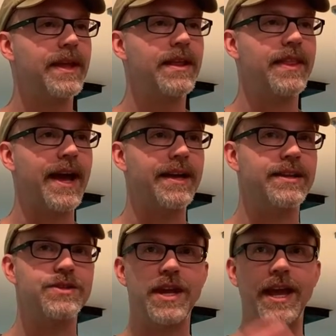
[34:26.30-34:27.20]
That
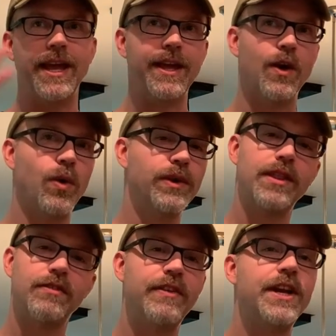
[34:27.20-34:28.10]
is a whole
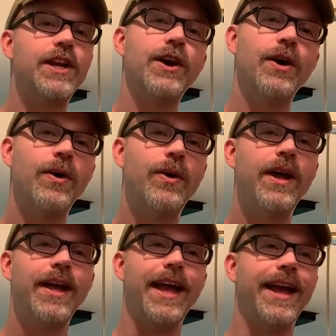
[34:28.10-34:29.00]
nother video,
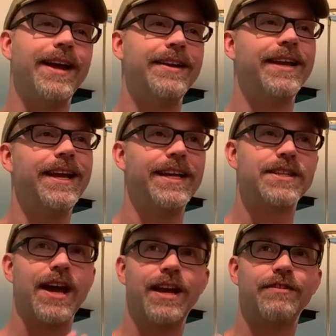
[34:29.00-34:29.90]
and it's
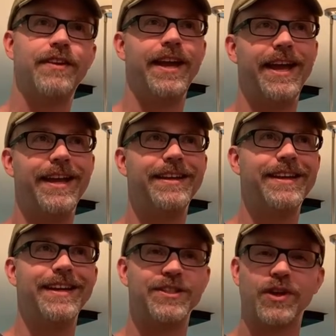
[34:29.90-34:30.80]
kind
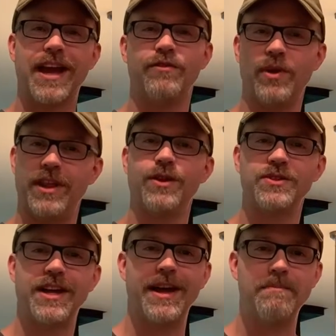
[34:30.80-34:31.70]
of one of
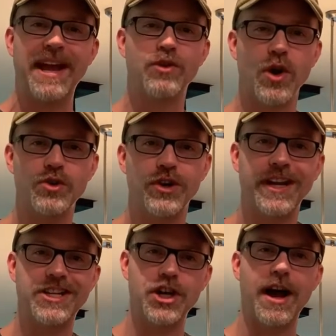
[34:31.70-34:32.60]
those micro
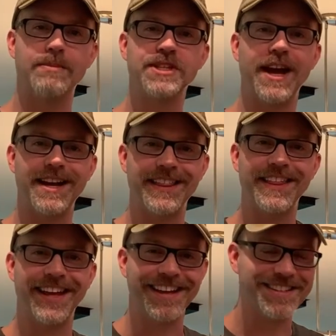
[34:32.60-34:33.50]
dirty jobs kind of
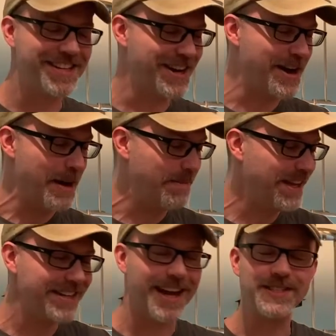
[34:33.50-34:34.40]
things.
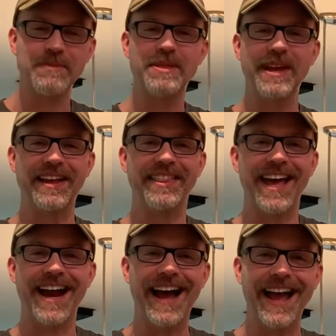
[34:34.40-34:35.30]
Not something
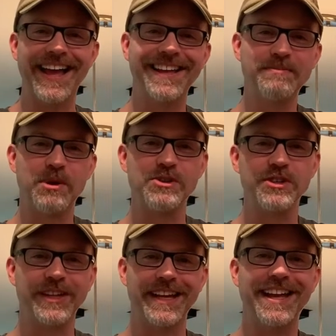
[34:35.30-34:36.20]
that I
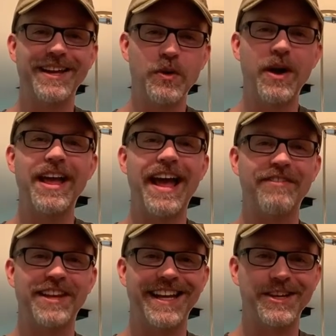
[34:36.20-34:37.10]
personally have
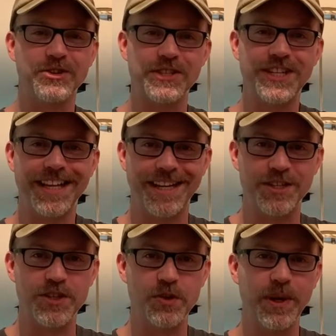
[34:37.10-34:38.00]
any interest
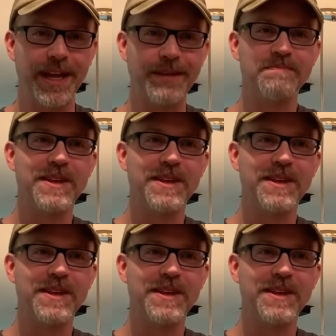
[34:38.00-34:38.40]
in doing.